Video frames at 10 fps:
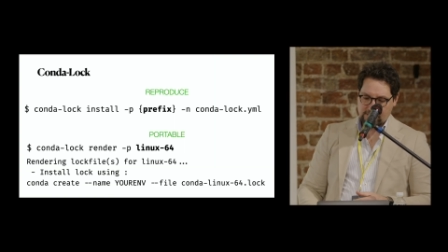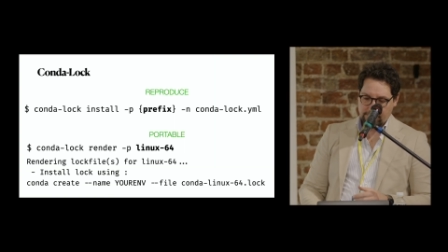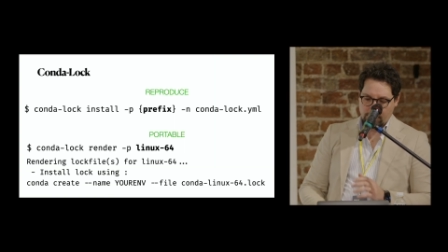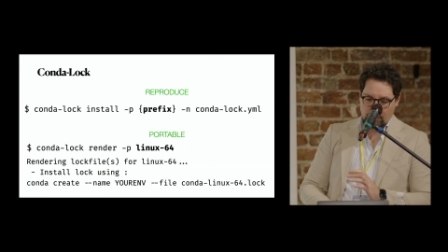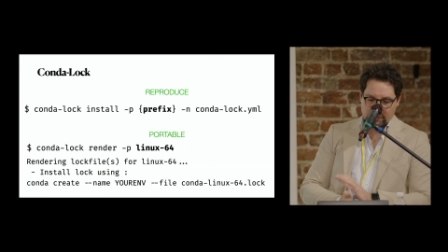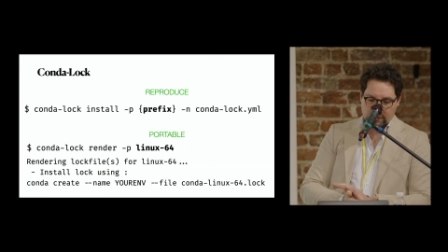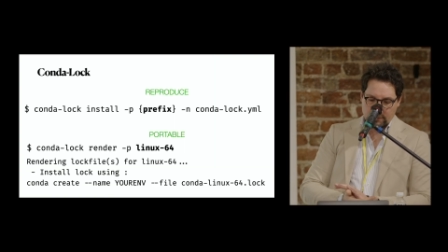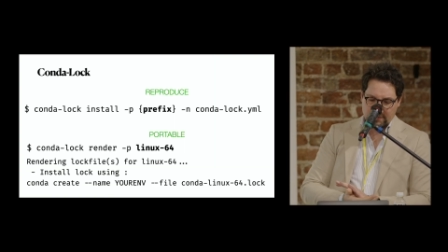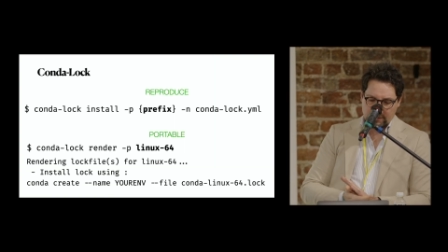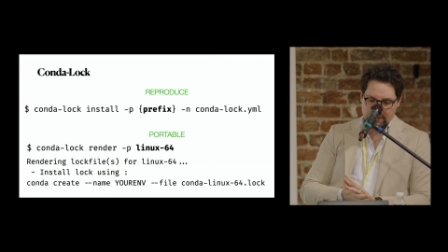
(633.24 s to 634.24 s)
if you want to
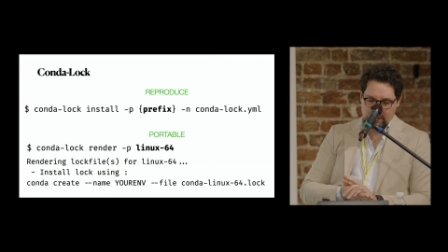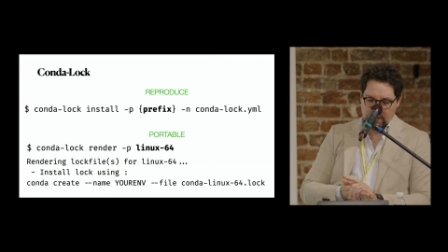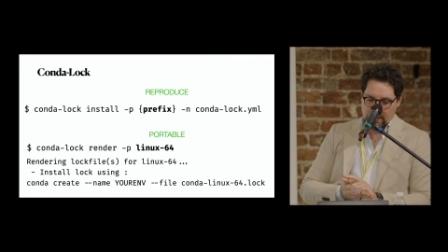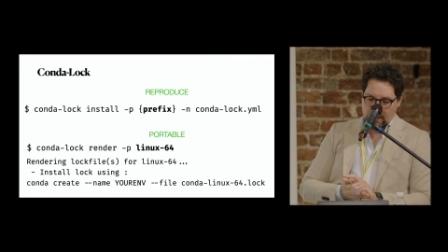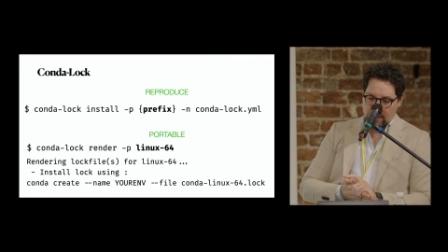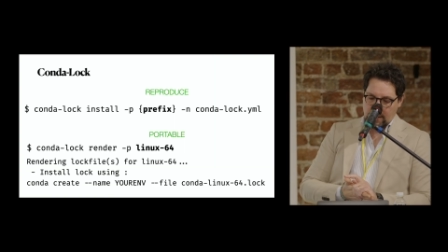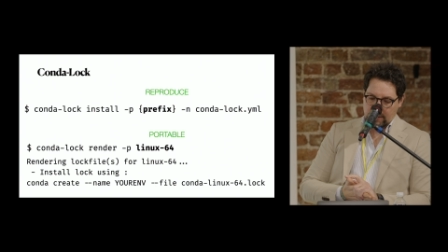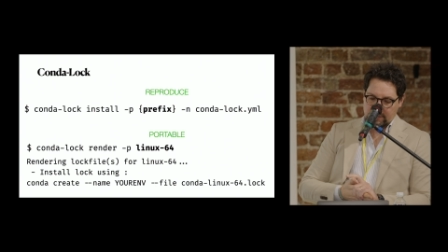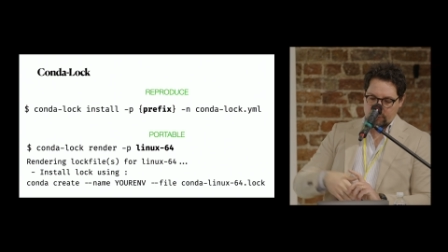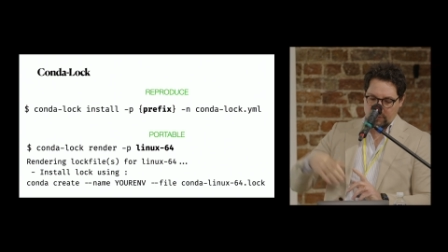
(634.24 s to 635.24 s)
use it,
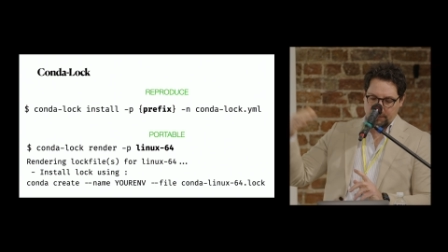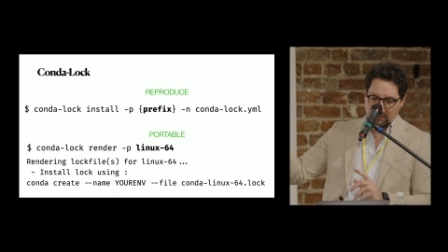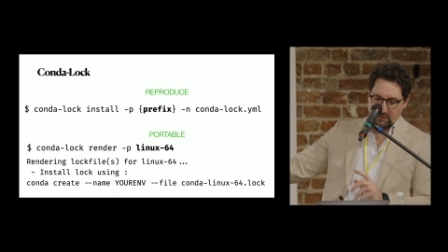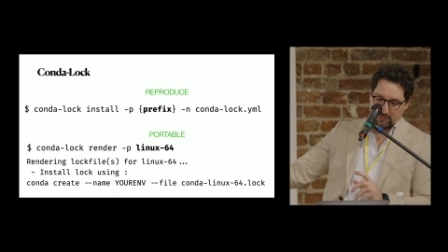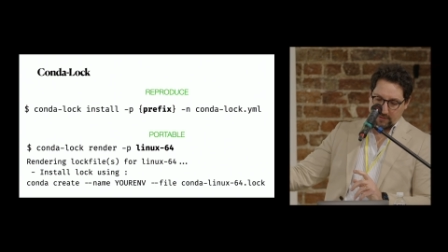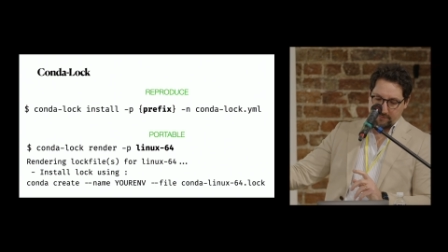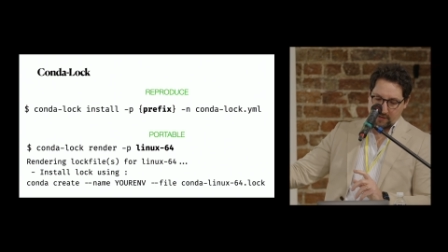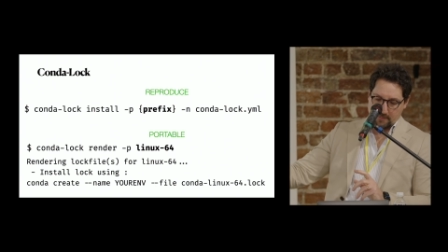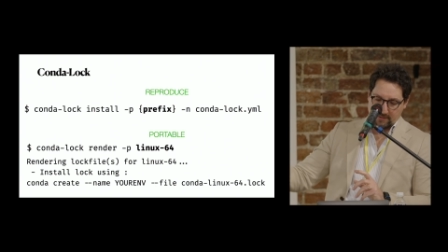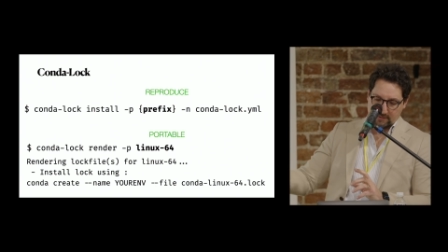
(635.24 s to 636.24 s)
to reproduce the
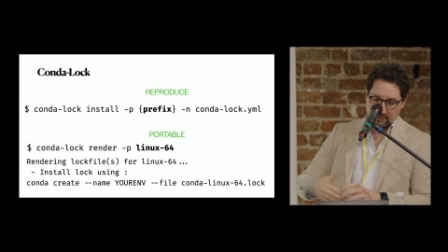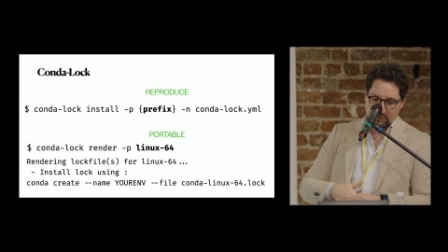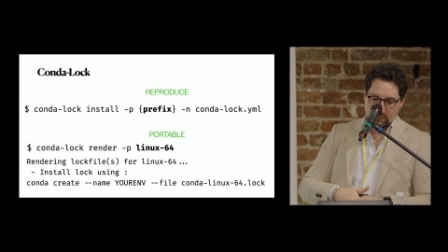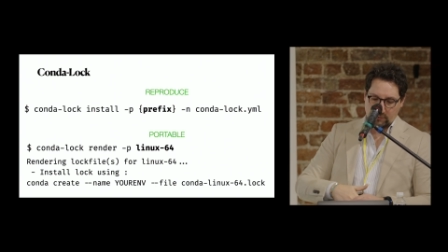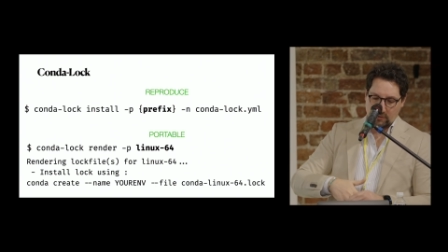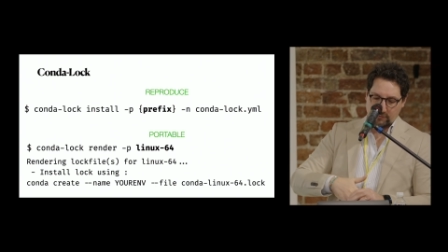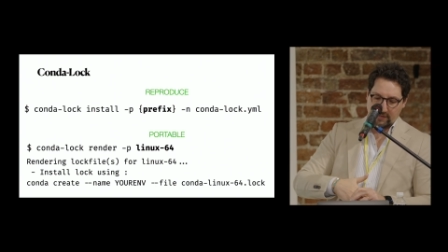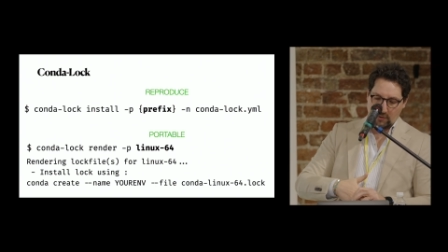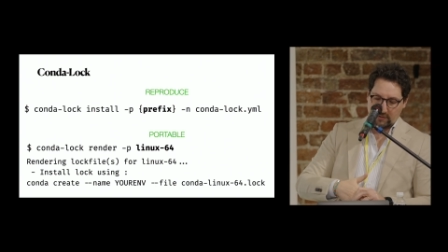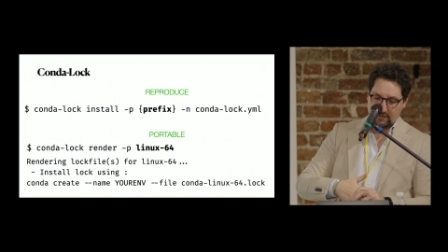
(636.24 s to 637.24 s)
environment, you do conda
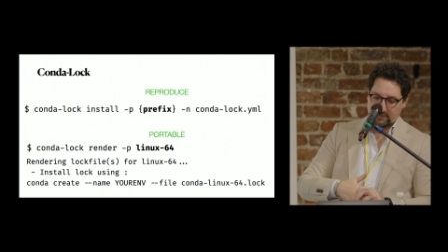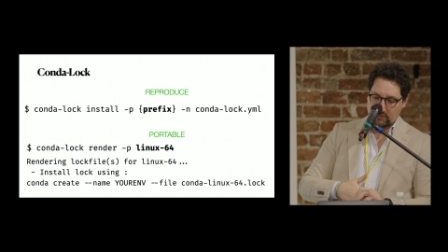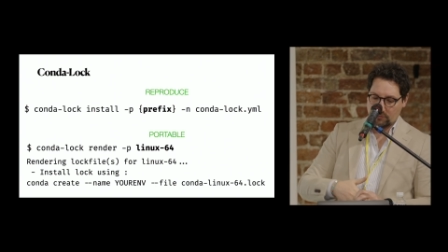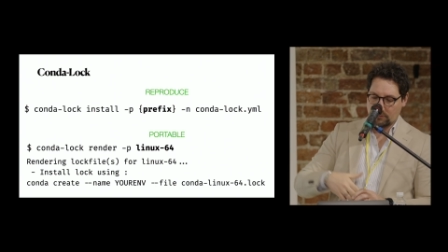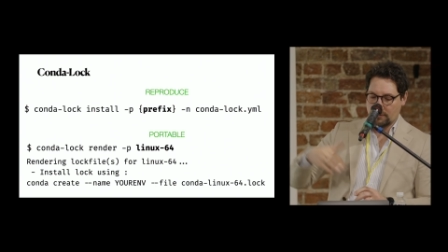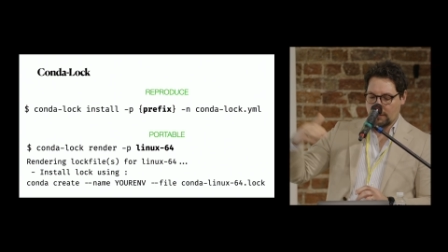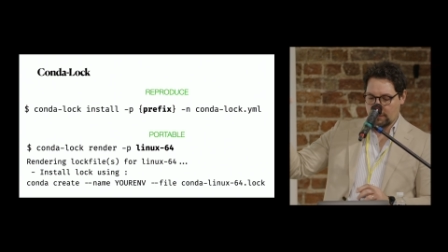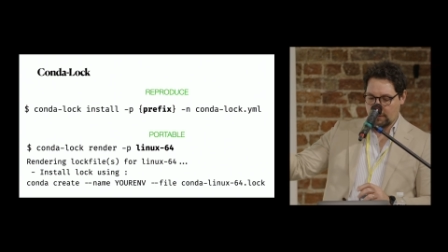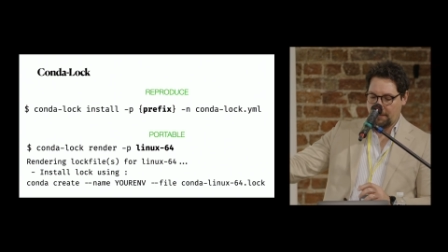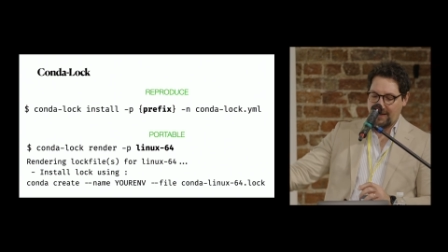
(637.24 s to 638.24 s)
log install,
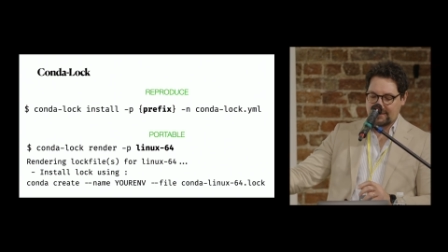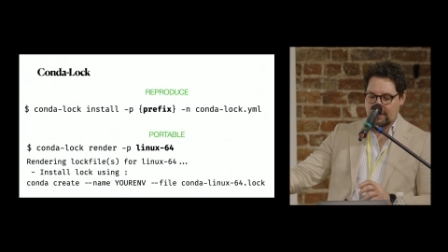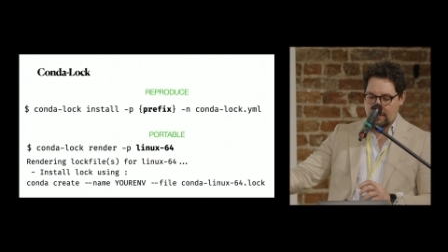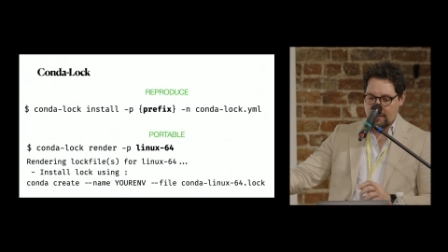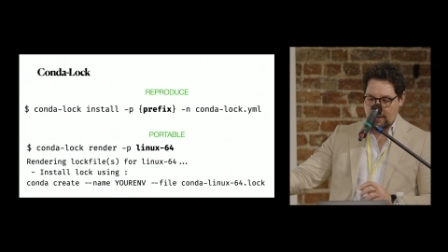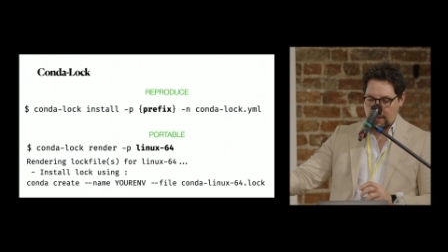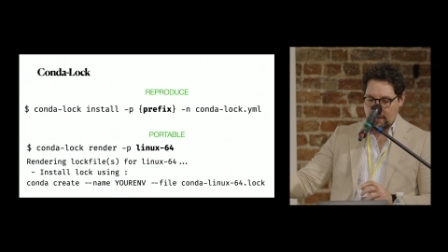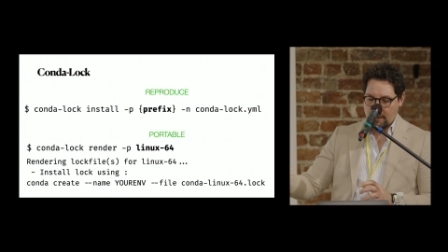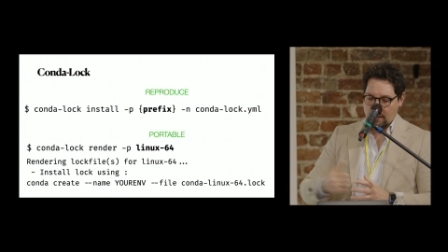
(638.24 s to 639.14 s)
you pass in the